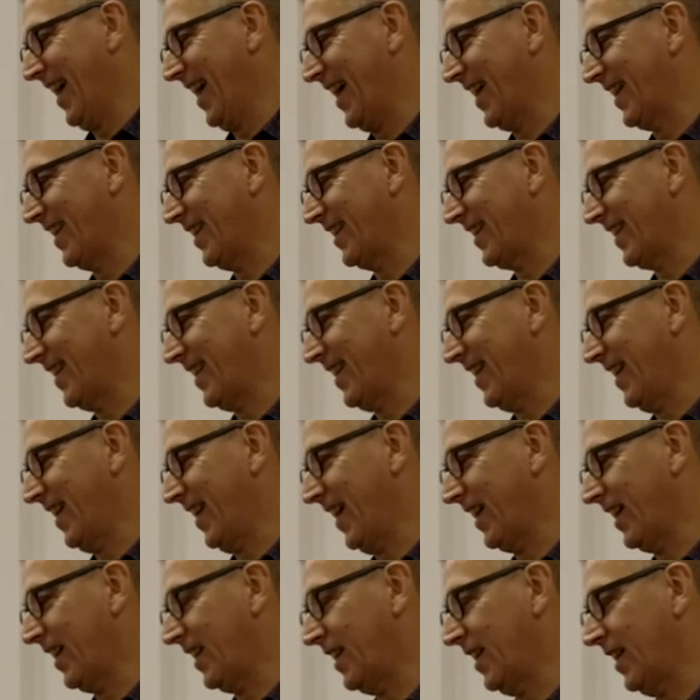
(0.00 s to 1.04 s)
And
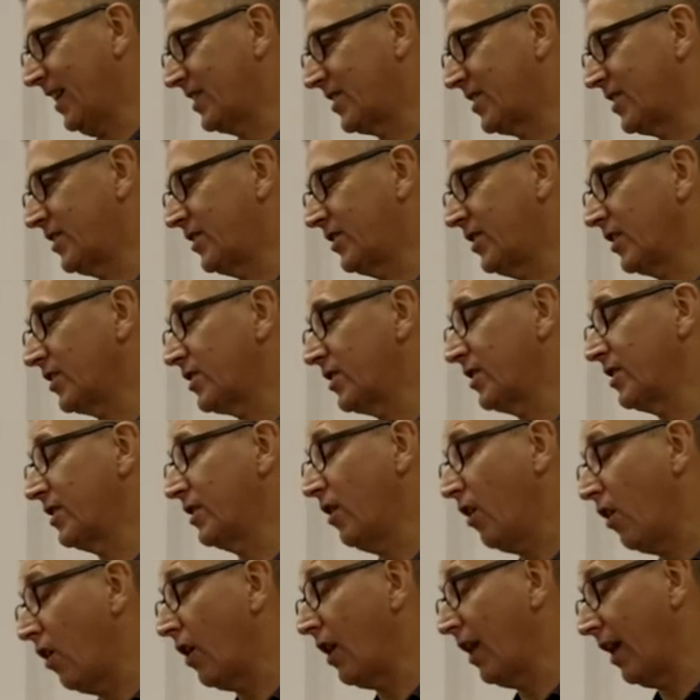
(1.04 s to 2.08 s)
it's just
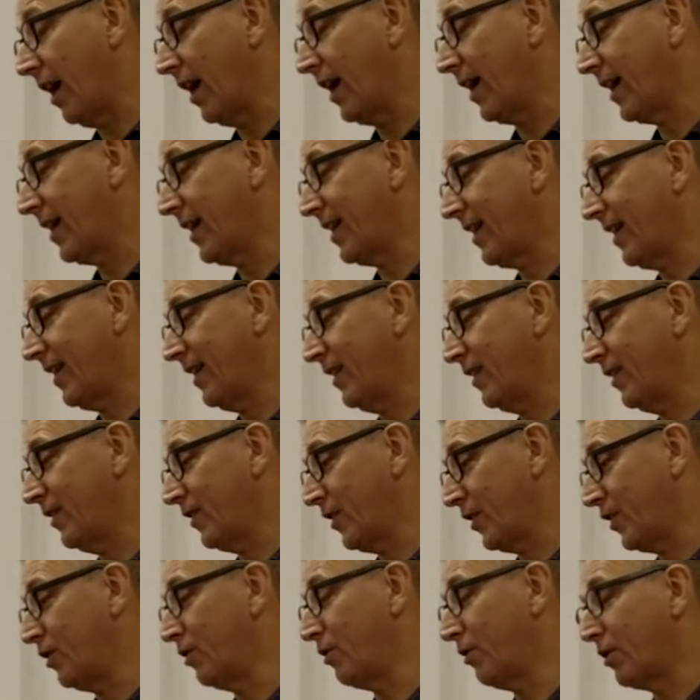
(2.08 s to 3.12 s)
not like
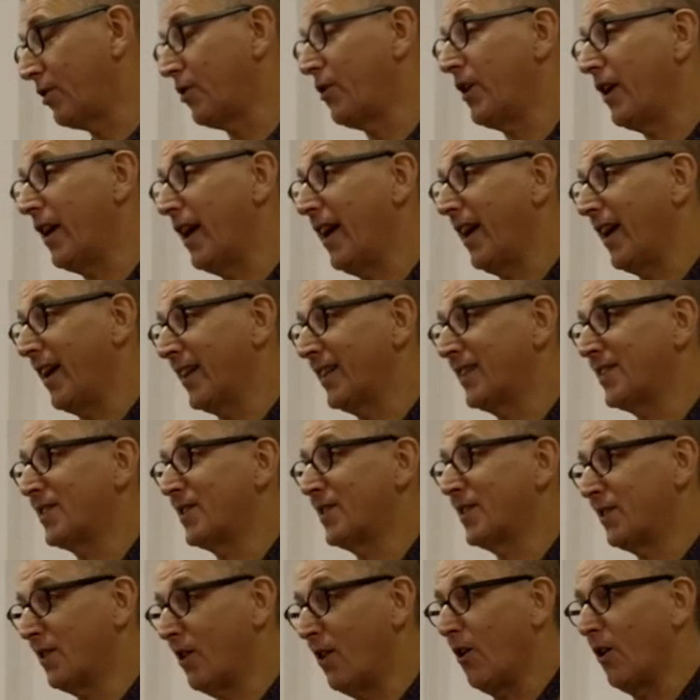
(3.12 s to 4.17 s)
the U3A. It's
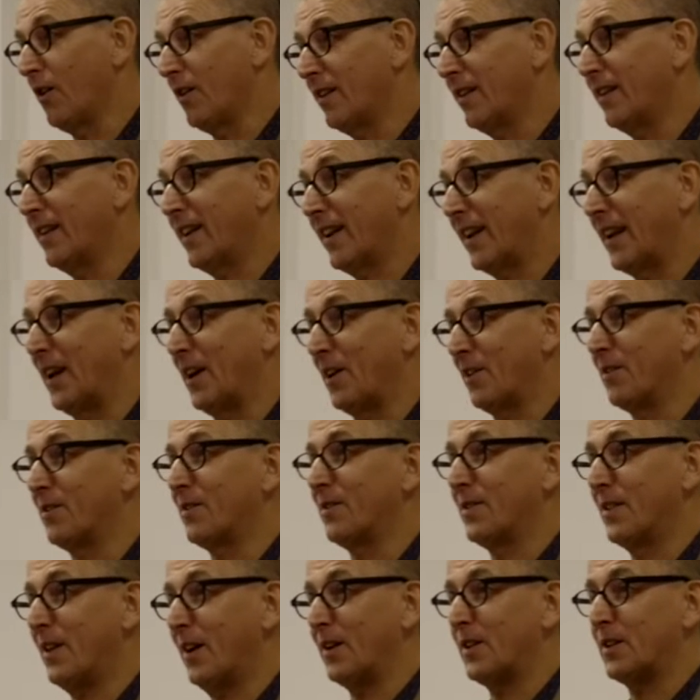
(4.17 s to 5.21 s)
not, you know,
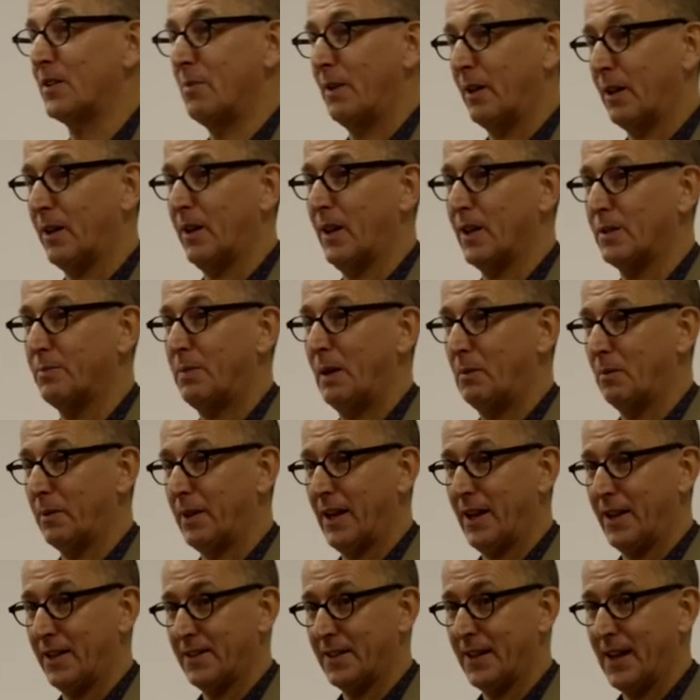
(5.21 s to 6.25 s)
nice middle-class people
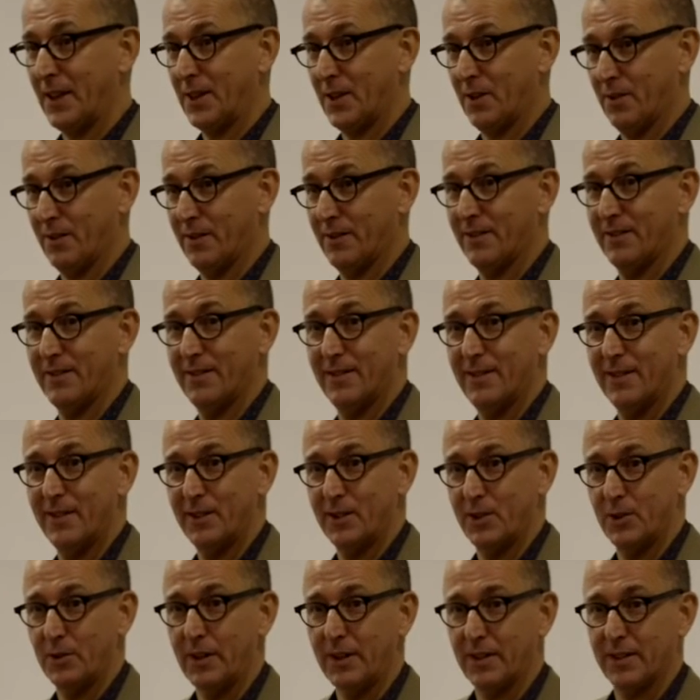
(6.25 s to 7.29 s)
getting together and
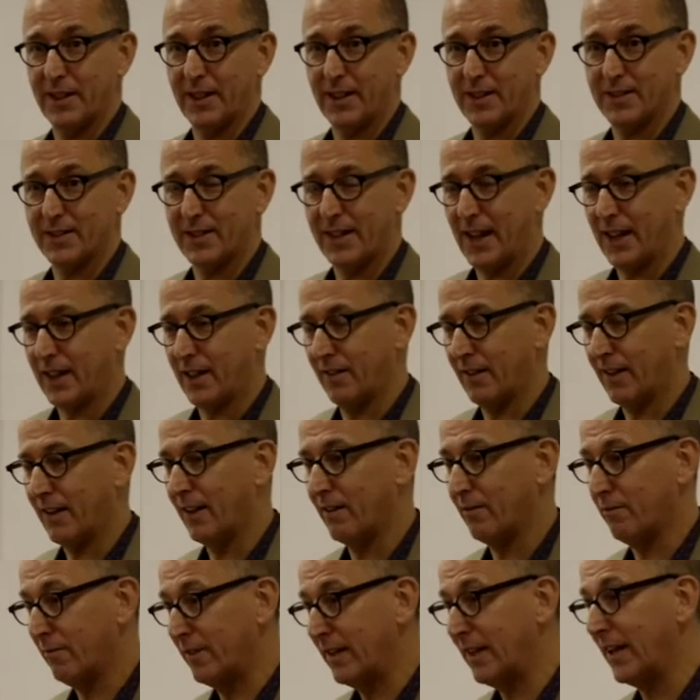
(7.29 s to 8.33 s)
doing things together.
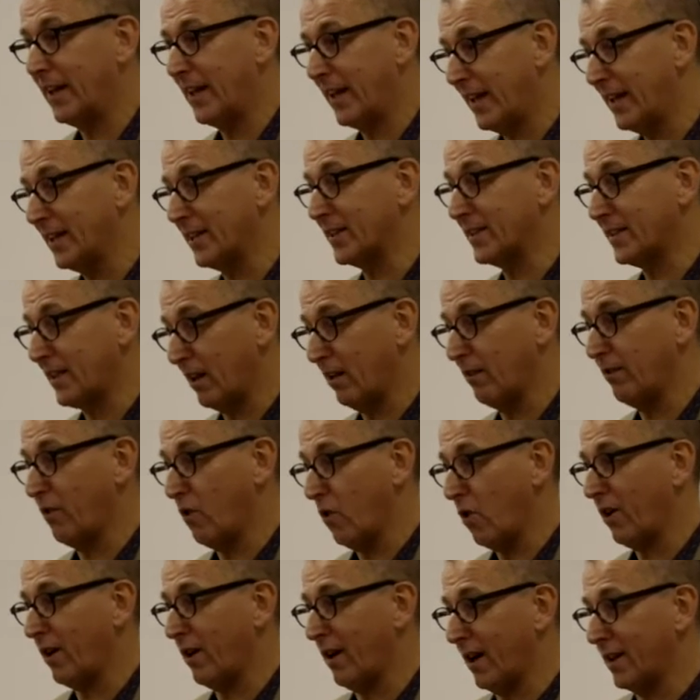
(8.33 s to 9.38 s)
It really is
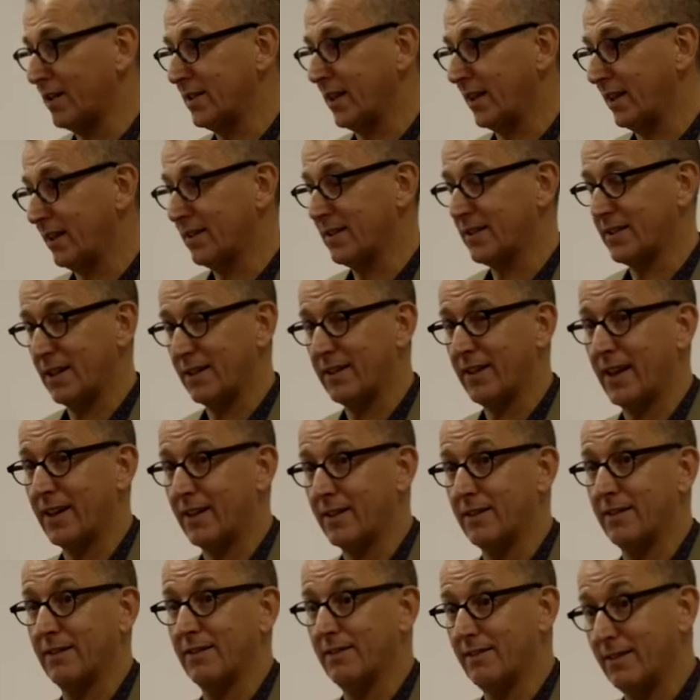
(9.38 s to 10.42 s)
self-organising. So they
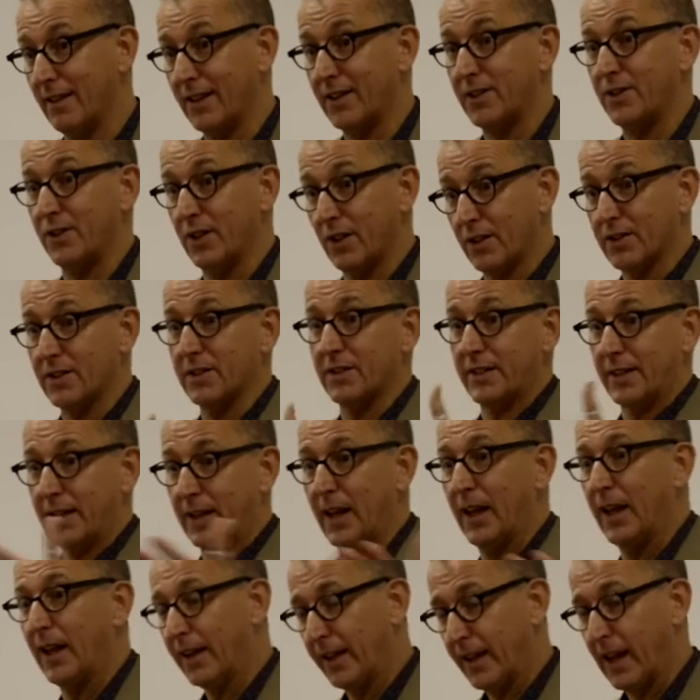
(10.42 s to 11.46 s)
just
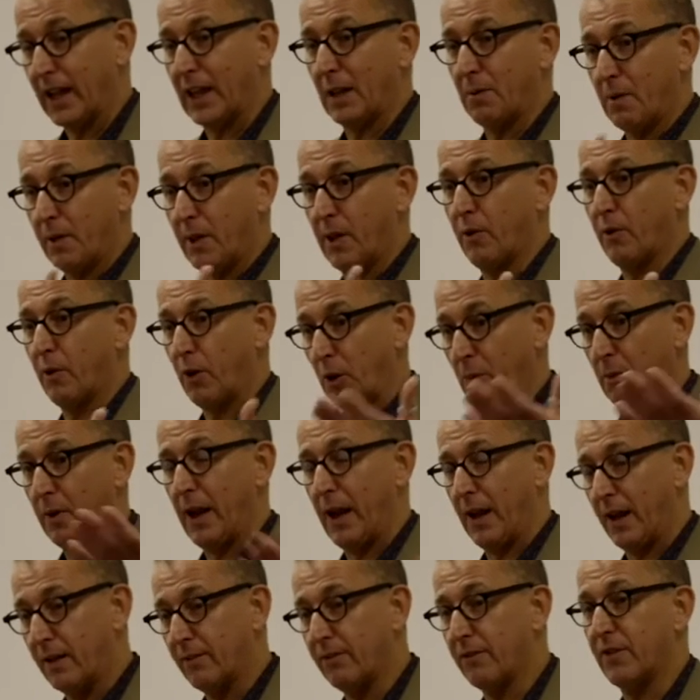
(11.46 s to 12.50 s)
get them in the room
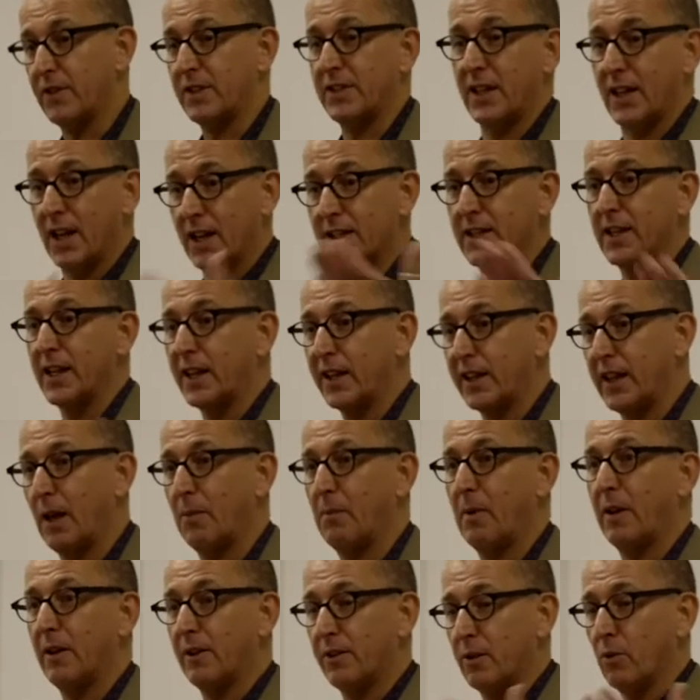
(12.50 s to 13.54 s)
and facilitate
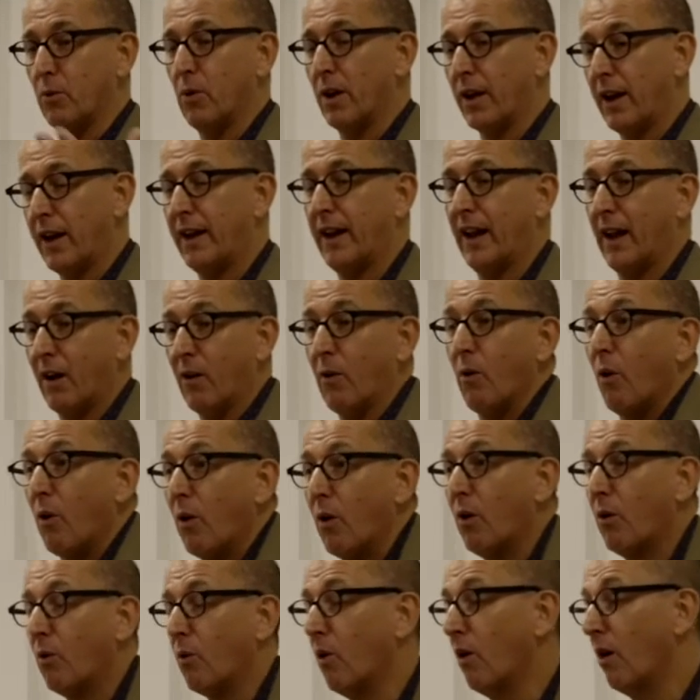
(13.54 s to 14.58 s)
them into working out
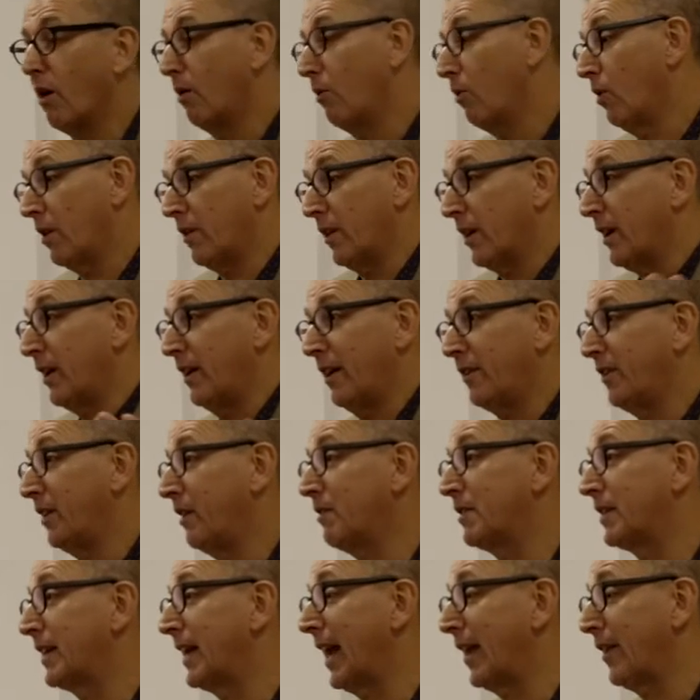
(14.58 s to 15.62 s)
what they're going to do
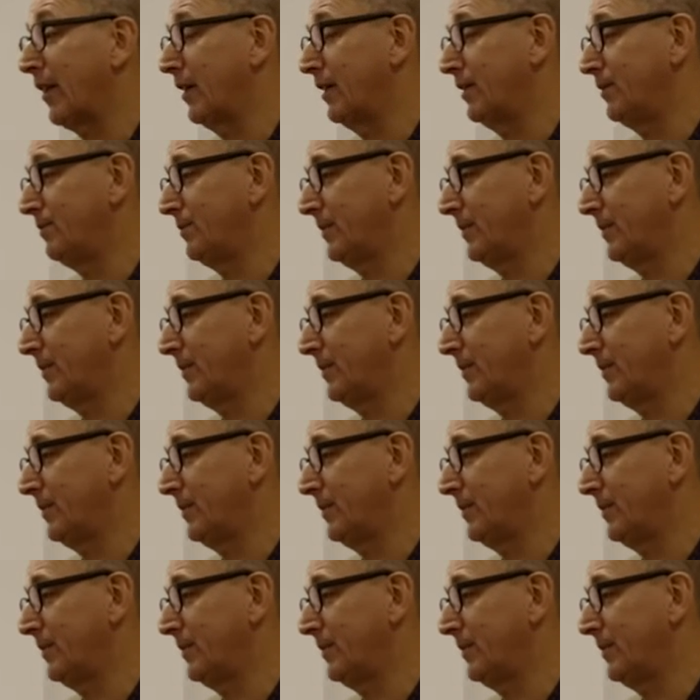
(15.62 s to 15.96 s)
together.